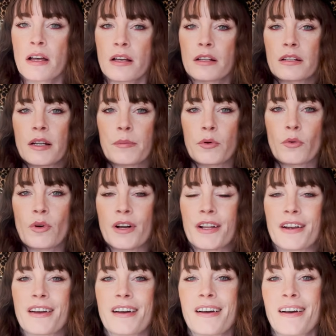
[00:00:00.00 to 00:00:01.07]
number
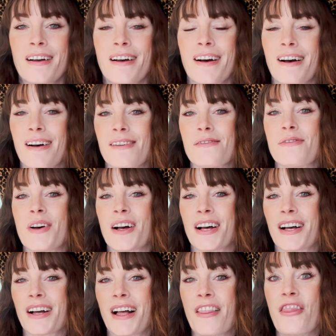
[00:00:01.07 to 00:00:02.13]
1 of
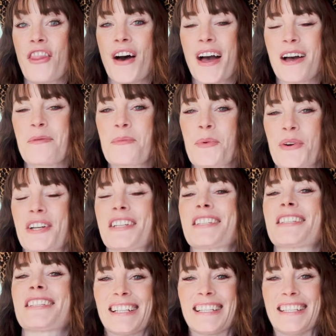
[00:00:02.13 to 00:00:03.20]
the
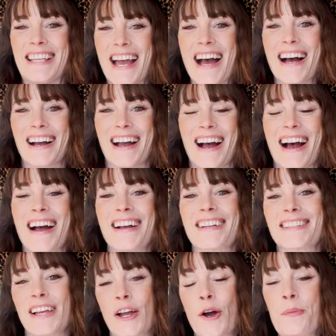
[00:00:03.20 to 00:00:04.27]
Empress. Yeah,
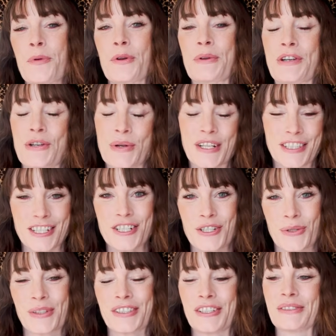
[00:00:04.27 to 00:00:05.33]
guys, I hope you enjoyed this
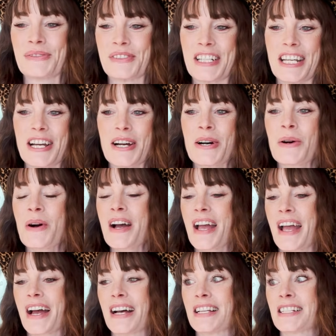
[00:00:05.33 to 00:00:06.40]
short little video,
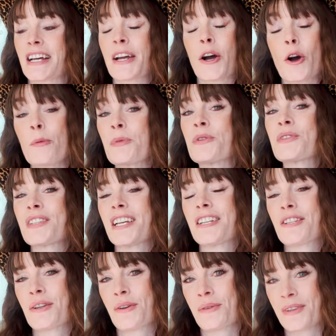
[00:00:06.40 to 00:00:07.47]
and I hope you stay
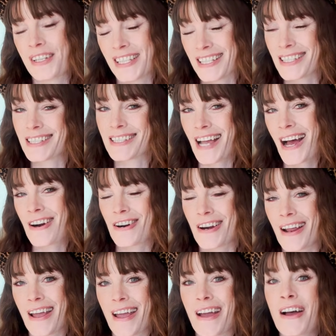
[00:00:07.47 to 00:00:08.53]
tuned this
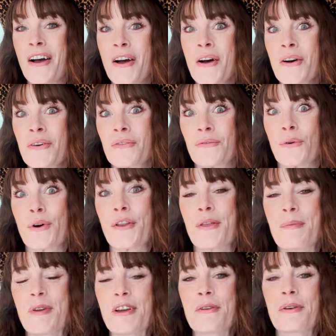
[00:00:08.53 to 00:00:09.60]
Saturday for the
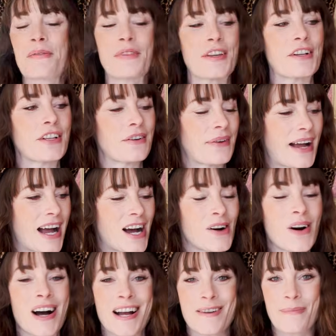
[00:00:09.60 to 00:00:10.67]
big reveal of
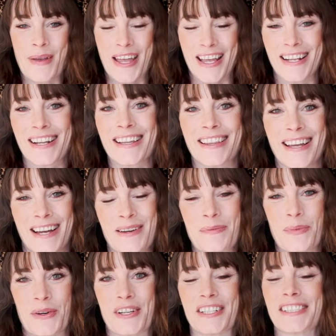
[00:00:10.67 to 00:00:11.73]
how I made the
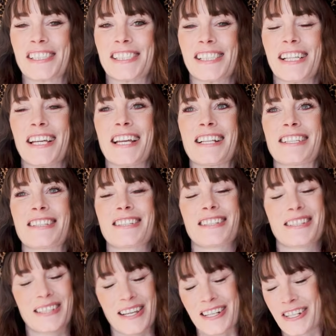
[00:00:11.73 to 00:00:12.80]
Empress. It's
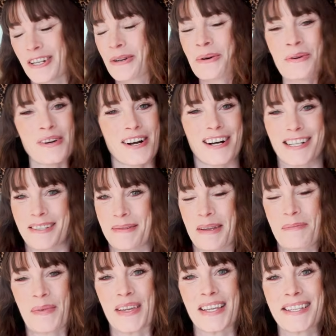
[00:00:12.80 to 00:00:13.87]
such a cool
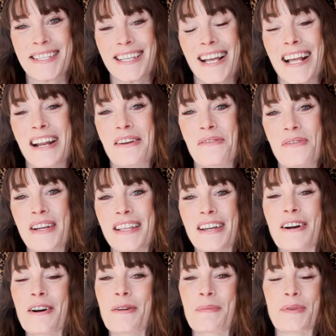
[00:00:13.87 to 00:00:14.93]
cosmic piece, and I really
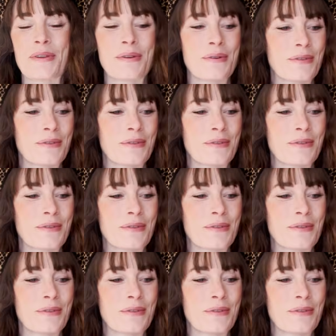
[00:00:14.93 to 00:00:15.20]
hope you